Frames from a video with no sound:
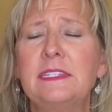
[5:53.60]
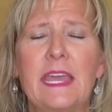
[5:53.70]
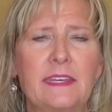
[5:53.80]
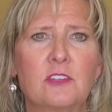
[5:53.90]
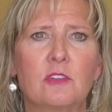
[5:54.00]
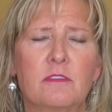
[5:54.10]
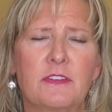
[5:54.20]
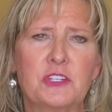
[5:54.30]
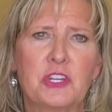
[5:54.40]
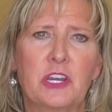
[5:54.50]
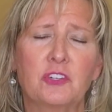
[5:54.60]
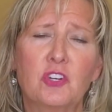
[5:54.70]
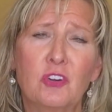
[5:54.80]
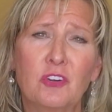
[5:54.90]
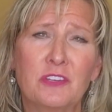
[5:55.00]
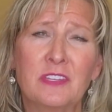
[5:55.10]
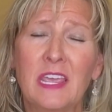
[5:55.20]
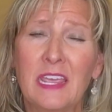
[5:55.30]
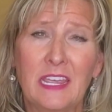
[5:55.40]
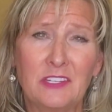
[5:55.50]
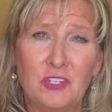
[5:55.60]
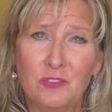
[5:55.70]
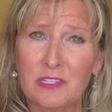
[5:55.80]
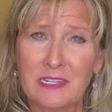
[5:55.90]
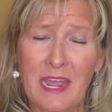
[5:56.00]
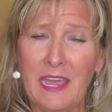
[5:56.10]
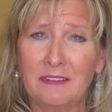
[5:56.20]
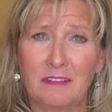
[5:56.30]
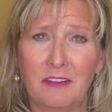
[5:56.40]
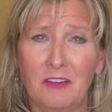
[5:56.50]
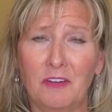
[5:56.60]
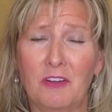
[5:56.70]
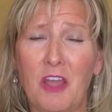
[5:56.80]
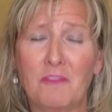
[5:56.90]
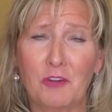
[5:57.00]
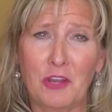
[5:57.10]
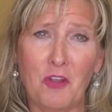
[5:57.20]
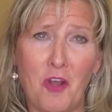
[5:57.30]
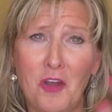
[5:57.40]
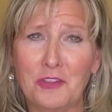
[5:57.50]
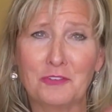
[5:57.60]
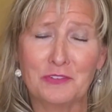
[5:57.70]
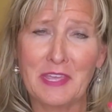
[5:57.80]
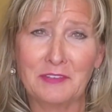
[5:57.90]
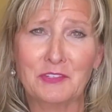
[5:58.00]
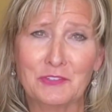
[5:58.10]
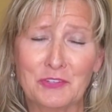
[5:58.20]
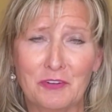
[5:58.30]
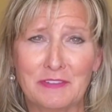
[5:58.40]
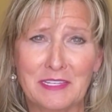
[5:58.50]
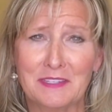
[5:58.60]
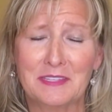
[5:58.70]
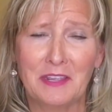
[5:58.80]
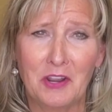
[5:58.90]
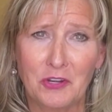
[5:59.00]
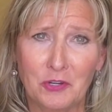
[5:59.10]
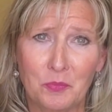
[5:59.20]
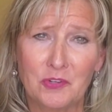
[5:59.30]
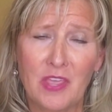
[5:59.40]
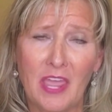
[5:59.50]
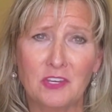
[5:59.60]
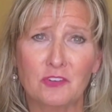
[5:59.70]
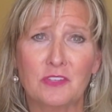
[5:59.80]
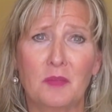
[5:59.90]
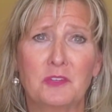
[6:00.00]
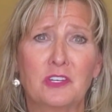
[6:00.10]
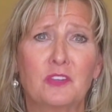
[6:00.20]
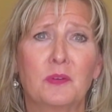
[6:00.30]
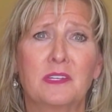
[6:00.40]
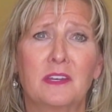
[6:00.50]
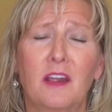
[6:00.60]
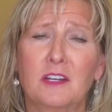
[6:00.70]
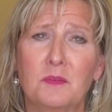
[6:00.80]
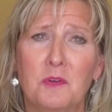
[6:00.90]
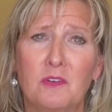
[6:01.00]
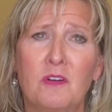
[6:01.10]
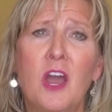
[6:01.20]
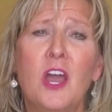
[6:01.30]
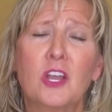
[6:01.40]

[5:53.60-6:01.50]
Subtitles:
dental or vision insurance, it's usually not covering all your dental services at 100%. You're subject to a deductible,